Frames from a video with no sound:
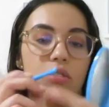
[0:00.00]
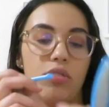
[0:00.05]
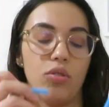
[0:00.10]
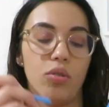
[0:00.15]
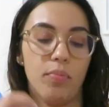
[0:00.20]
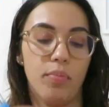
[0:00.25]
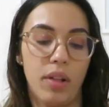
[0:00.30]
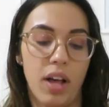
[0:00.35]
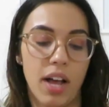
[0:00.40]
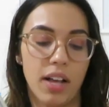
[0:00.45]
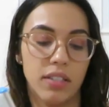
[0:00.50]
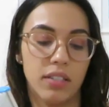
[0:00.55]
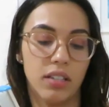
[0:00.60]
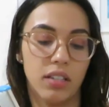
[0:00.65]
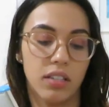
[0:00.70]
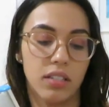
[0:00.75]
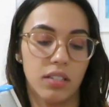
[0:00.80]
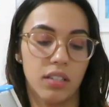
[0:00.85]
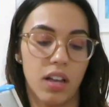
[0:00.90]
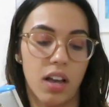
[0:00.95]
little
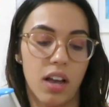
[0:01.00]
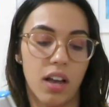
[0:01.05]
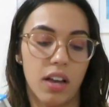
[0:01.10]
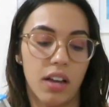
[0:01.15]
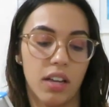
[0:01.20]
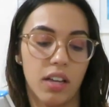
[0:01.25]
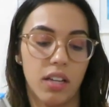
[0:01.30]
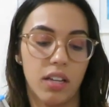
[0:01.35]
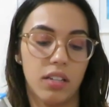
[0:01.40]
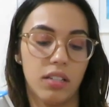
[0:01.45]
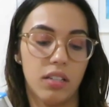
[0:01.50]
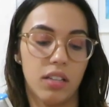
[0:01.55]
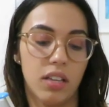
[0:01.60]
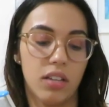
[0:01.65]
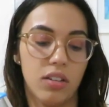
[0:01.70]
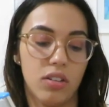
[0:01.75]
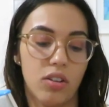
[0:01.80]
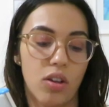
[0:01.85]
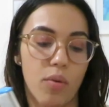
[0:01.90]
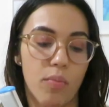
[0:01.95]
plastic side
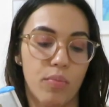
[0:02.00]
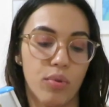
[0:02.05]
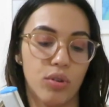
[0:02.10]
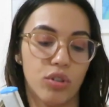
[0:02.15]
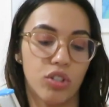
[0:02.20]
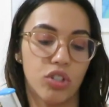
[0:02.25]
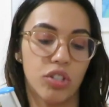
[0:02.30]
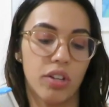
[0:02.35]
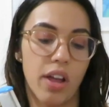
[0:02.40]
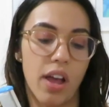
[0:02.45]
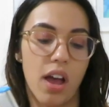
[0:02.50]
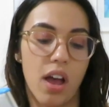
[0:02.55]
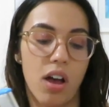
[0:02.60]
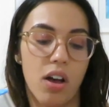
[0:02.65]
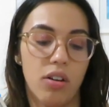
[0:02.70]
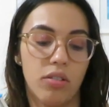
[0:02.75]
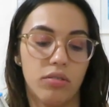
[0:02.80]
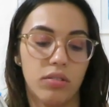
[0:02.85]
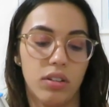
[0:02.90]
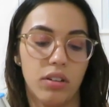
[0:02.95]
that you can push
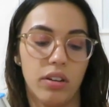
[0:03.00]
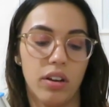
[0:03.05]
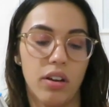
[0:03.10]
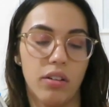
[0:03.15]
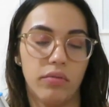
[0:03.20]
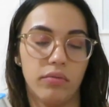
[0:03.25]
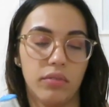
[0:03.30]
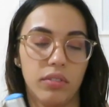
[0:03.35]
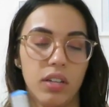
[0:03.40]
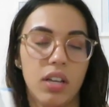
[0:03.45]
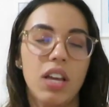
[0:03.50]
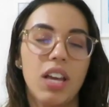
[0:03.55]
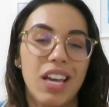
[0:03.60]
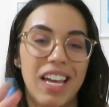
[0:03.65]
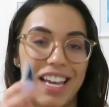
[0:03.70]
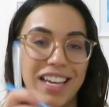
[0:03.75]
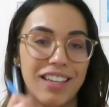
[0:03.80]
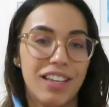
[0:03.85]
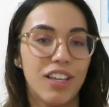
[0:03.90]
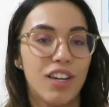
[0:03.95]
down, you know.
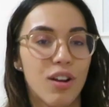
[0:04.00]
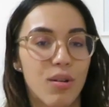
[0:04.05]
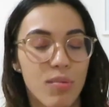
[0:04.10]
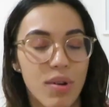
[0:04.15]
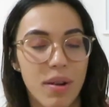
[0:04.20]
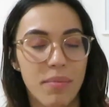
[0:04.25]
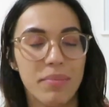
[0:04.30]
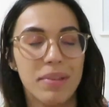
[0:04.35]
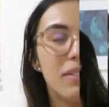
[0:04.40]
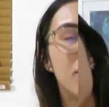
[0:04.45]
You know what I